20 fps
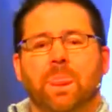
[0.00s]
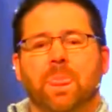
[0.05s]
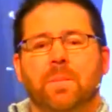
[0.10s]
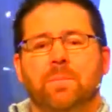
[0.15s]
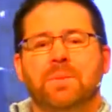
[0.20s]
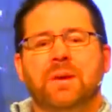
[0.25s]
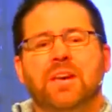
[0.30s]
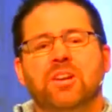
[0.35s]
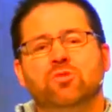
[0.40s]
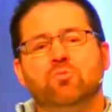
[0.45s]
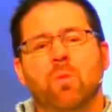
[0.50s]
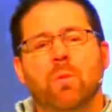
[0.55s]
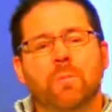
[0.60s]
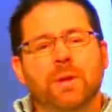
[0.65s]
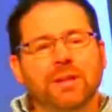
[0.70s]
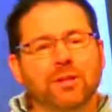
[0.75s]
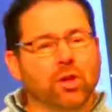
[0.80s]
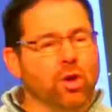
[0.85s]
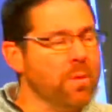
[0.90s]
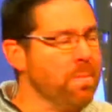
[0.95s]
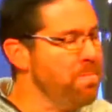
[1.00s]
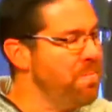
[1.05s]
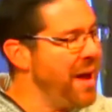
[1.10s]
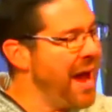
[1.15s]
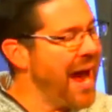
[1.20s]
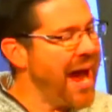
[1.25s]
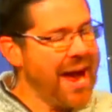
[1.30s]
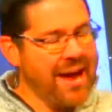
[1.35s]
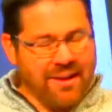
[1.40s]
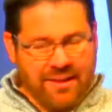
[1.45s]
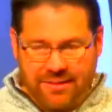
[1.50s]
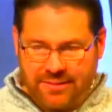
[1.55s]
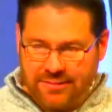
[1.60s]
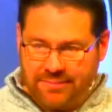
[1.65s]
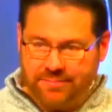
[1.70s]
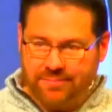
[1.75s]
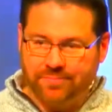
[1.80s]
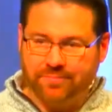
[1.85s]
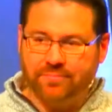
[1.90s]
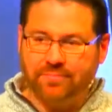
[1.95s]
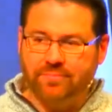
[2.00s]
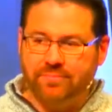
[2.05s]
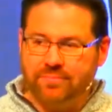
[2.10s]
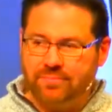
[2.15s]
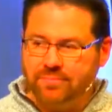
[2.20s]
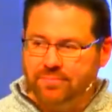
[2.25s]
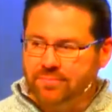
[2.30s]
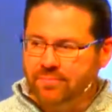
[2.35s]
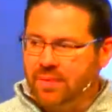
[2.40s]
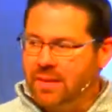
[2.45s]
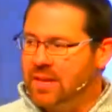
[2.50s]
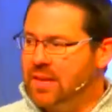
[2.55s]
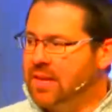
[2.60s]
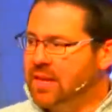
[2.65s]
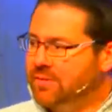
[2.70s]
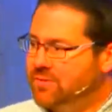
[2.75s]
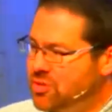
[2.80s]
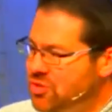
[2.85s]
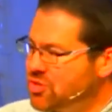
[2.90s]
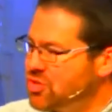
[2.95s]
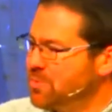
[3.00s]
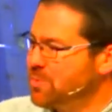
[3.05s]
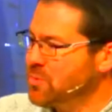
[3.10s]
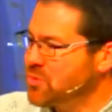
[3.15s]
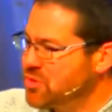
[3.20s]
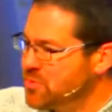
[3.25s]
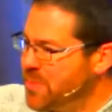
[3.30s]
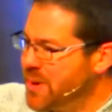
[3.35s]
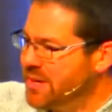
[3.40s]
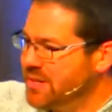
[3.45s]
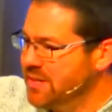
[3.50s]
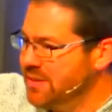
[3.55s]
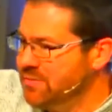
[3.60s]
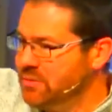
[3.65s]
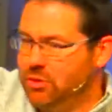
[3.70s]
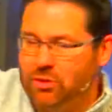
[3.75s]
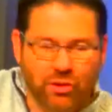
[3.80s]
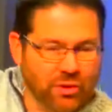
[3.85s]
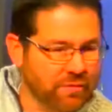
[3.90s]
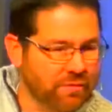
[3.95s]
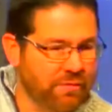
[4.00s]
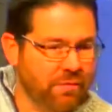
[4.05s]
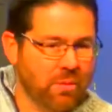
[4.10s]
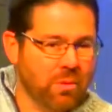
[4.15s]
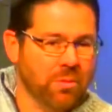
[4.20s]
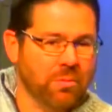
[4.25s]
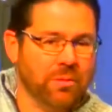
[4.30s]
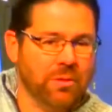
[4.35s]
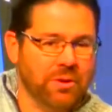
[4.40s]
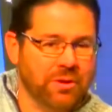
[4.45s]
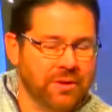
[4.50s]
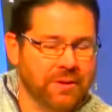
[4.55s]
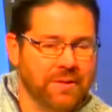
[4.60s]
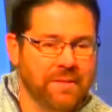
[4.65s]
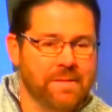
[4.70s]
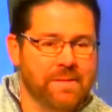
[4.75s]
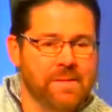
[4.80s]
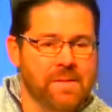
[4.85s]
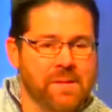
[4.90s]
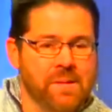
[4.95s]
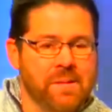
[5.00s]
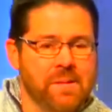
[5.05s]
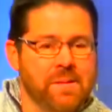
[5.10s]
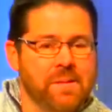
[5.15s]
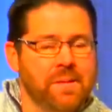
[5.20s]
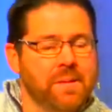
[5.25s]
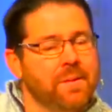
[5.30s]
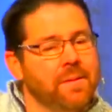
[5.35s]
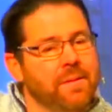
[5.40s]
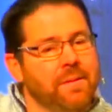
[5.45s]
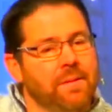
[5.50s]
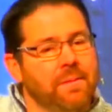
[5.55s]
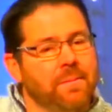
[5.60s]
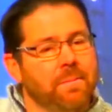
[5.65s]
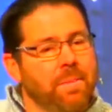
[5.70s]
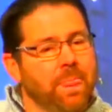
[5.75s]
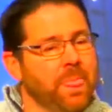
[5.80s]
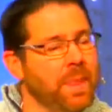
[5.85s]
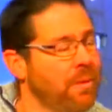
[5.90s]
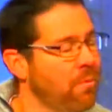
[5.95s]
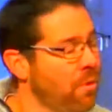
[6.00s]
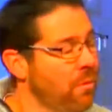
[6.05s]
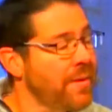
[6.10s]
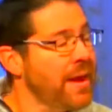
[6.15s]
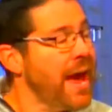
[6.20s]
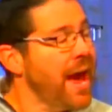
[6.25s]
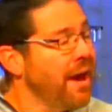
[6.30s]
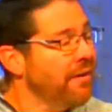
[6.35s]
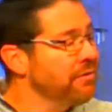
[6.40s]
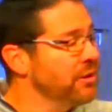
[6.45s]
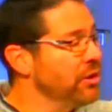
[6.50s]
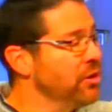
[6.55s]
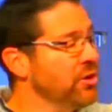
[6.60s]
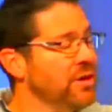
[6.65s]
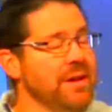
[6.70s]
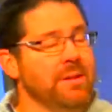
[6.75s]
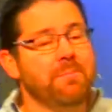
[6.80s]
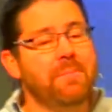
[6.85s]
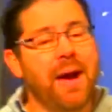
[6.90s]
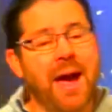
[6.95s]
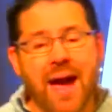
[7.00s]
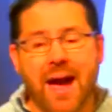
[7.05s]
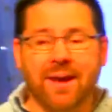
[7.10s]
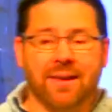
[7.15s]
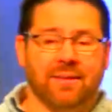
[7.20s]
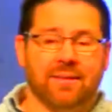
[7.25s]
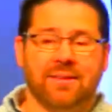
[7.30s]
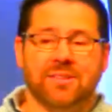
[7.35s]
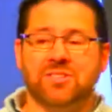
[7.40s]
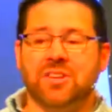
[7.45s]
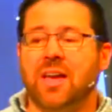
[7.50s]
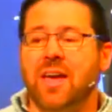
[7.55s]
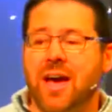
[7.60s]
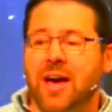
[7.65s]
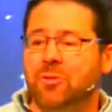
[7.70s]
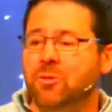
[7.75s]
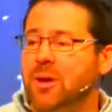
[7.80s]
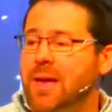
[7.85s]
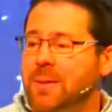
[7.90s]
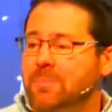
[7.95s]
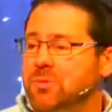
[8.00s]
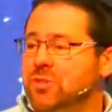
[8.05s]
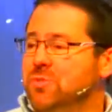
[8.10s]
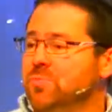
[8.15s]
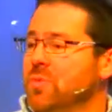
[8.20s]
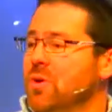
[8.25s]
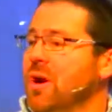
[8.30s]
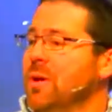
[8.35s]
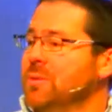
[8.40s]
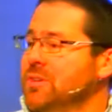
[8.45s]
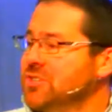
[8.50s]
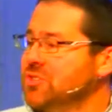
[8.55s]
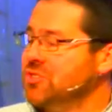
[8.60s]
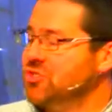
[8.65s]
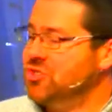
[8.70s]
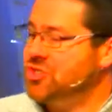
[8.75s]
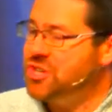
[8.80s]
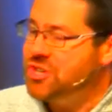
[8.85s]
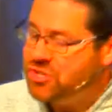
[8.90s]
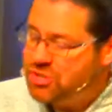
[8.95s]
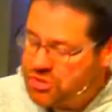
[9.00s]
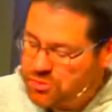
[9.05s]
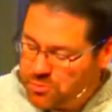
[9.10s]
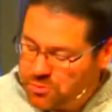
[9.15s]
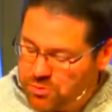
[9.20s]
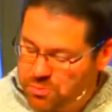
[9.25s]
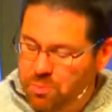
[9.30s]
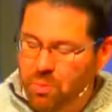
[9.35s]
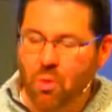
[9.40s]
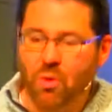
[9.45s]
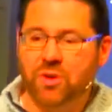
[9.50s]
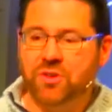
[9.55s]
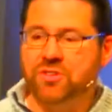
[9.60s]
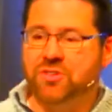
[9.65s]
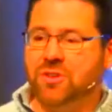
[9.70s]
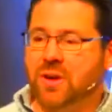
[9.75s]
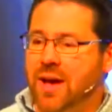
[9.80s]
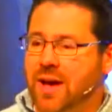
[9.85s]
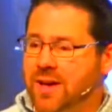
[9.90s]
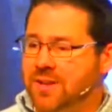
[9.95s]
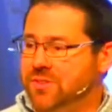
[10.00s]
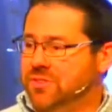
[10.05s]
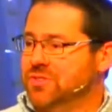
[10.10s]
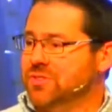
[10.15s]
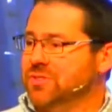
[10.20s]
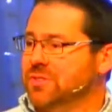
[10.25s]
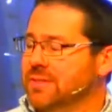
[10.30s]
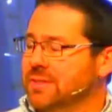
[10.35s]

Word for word: Because when we look back, it gives us the perspective to look forward. And what we have in looking back is a God who kept his promise. Jesus was born to us.